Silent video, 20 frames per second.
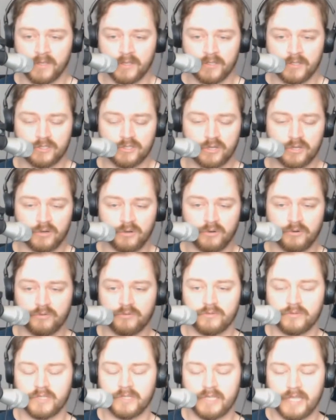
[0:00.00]

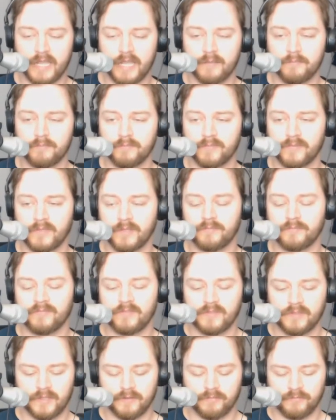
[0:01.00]
So the game,
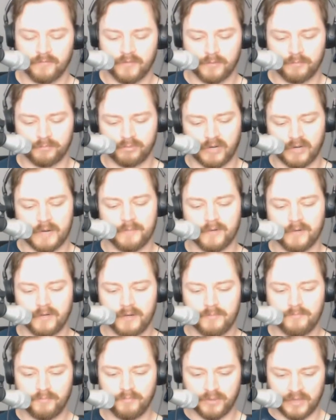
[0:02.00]
the
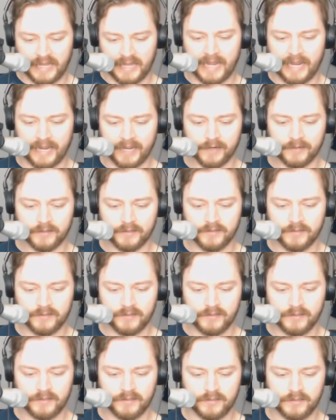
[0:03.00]
primary plan
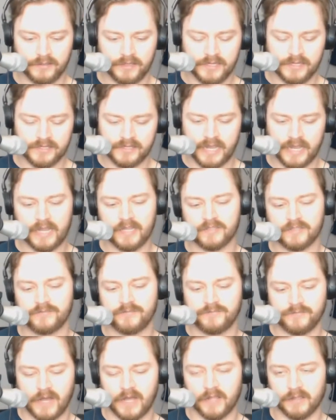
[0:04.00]
is as
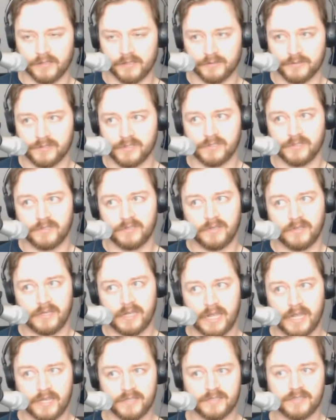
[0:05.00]
follows.
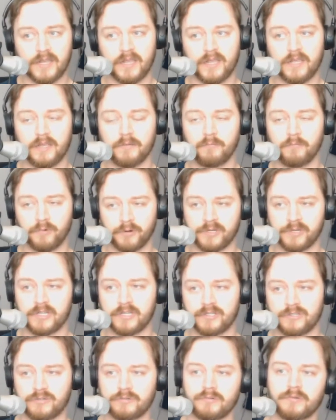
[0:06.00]
As I am
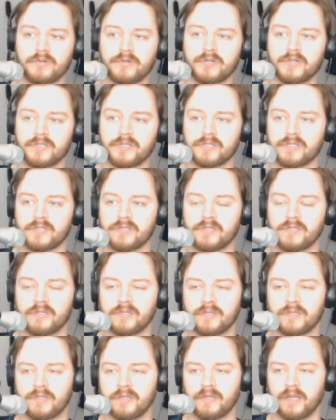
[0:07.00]
working towards
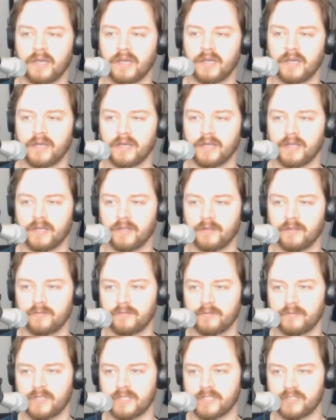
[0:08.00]

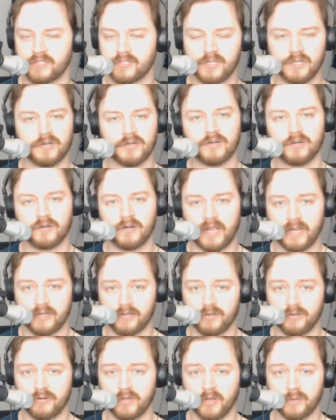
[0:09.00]
this year at
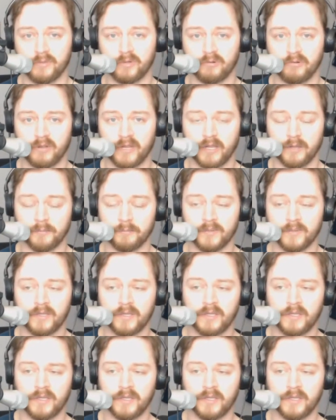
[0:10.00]
UWM,